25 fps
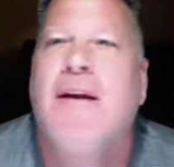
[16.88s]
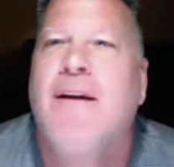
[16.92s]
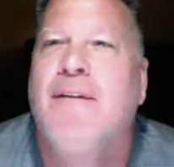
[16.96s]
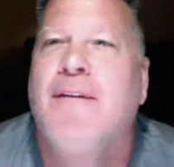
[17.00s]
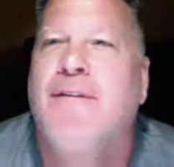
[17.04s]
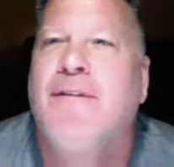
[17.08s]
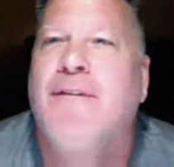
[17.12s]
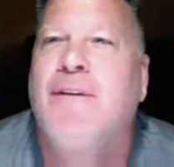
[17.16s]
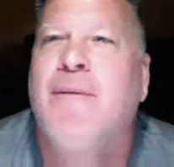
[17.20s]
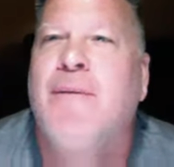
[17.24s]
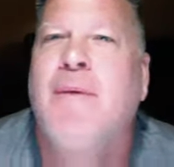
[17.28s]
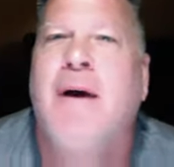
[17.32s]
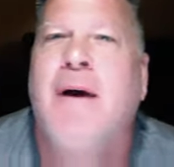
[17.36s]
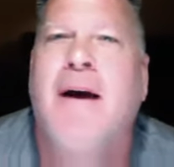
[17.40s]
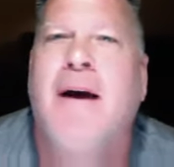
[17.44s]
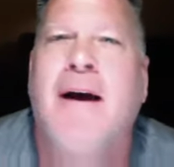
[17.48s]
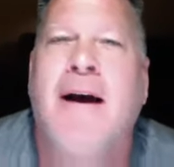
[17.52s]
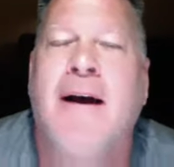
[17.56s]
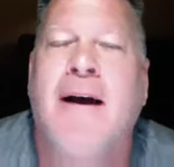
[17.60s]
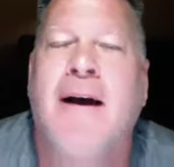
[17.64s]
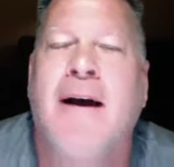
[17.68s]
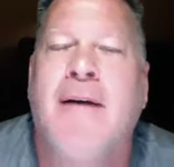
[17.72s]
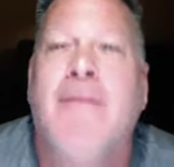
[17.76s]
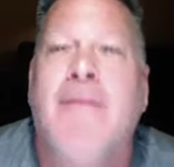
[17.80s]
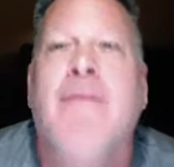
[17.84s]
from
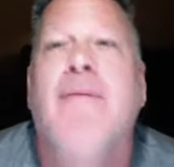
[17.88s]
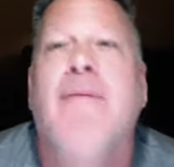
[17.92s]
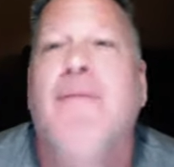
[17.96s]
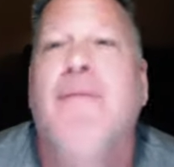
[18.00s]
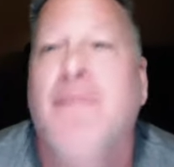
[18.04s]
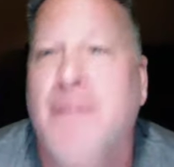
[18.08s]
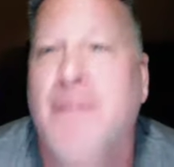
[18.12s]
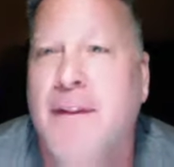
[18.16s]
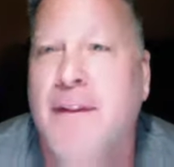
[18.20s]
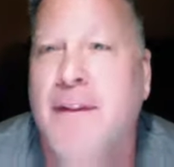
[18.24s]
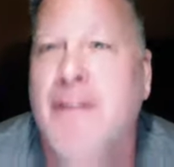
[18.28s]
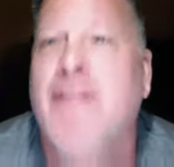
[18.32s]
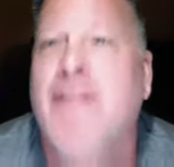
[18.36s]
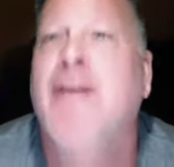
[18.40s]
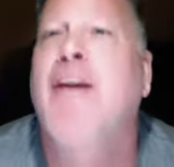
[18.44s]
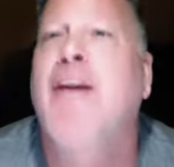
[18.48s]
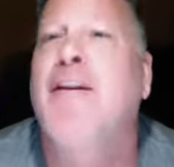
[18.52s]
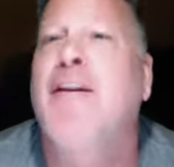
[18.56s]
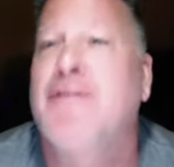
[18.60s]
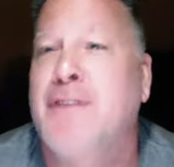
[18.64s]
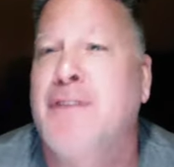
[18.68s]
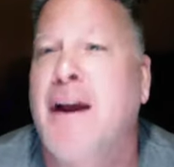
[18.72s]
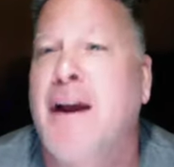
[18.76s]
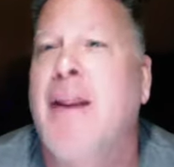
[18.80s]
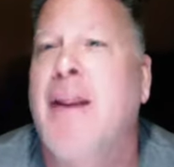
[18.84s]
uh, the
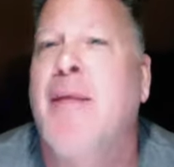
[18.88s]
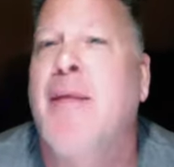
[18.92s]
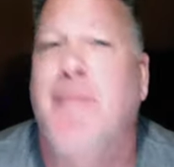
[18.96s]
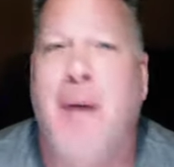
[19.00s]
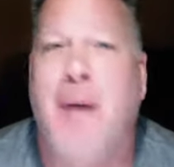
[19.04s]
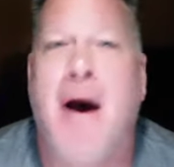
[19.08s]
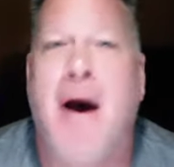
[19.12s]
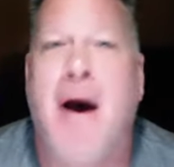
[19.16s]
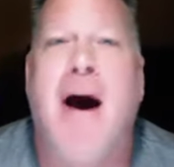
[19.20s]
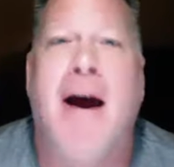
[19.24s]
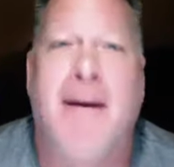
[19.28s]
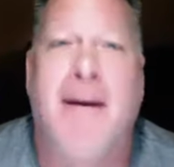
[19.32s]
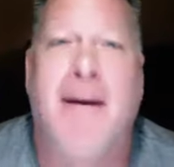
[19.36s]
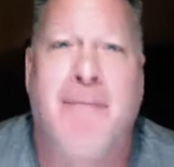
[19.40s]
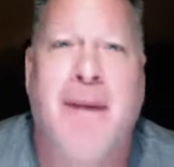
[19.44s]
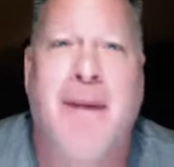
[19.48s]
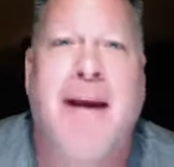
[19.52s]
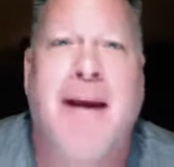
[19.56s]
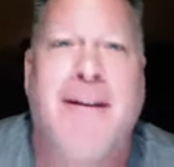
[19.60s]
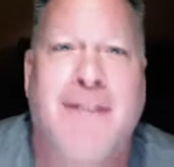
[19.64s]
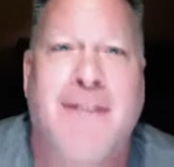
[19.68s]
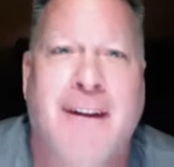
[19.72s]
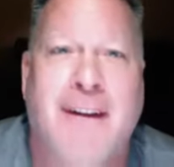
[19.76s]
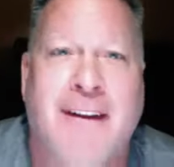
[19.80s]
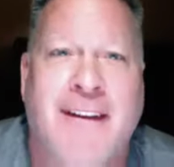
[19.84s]
other side of the pond,
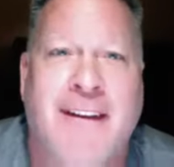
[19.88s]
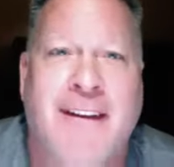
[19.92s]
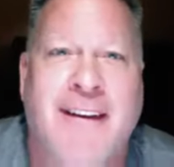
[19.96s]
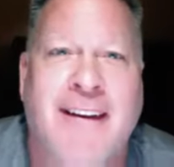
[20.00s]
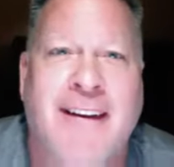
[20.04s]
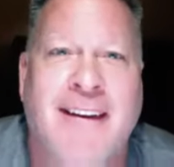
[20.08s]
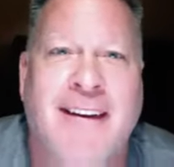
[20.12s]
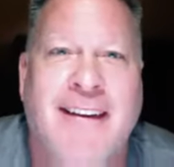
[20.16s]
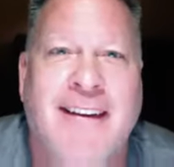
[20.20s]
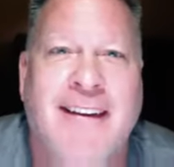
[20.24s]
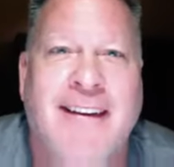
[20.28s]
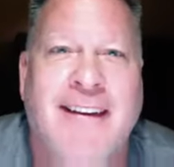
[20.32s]
basically.